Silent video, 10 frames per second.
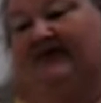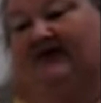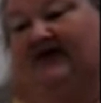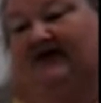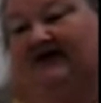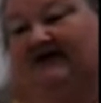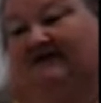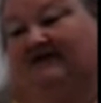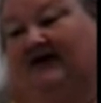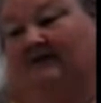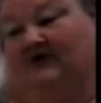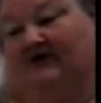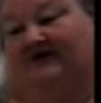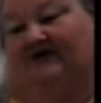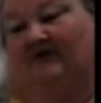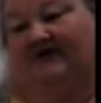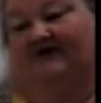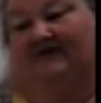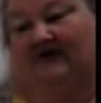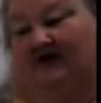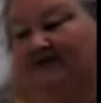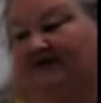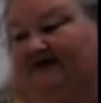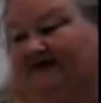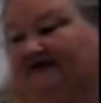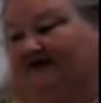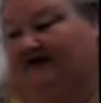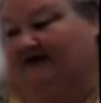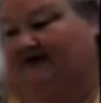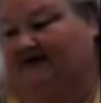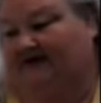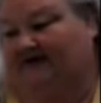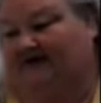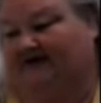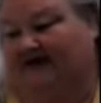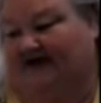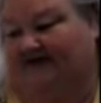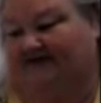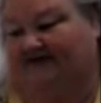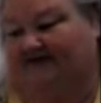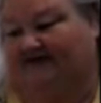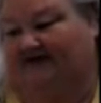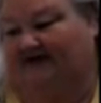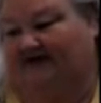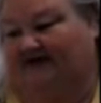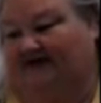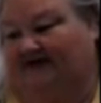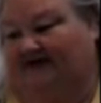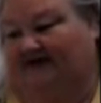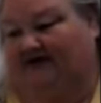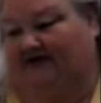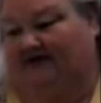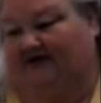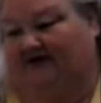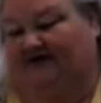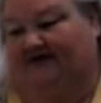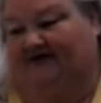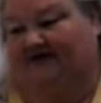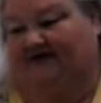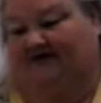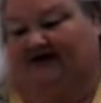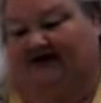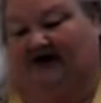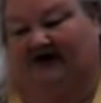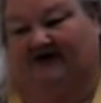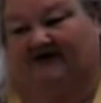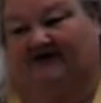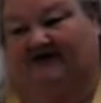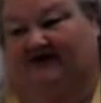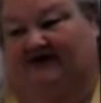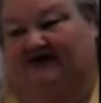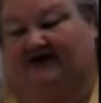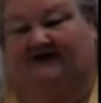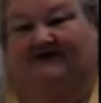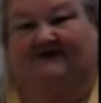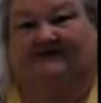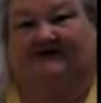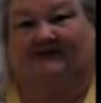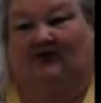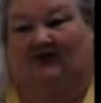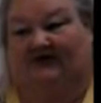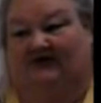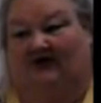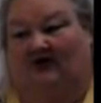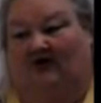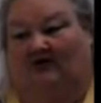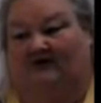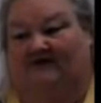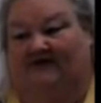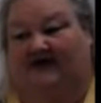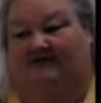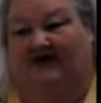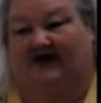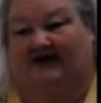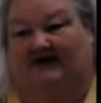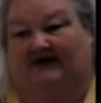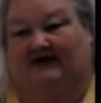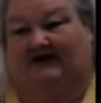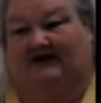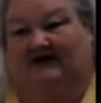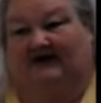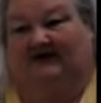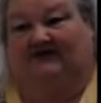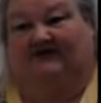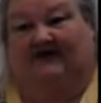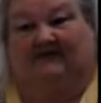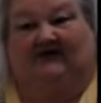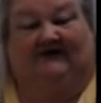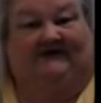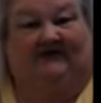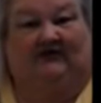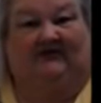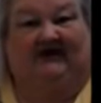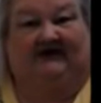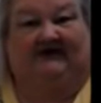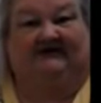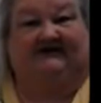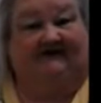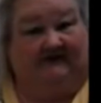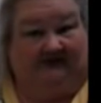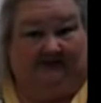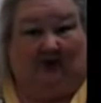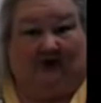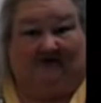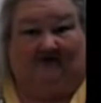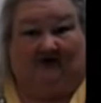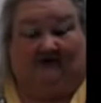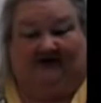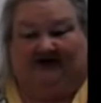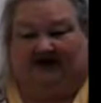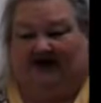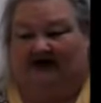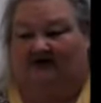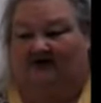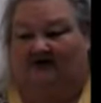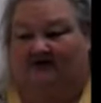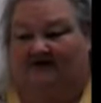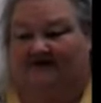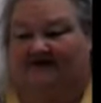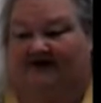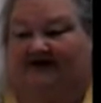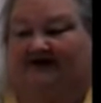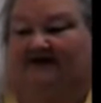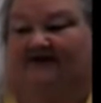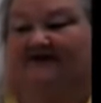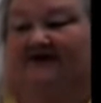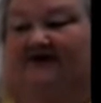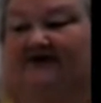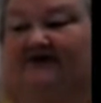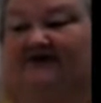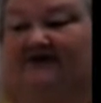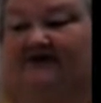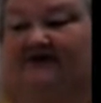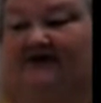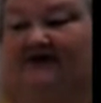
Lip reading: And I'm going to wash him up. His hands and creases are looking kind of dirty. Now this reborn doll was made by the same person who made a different reborn for me, and her skin has started to,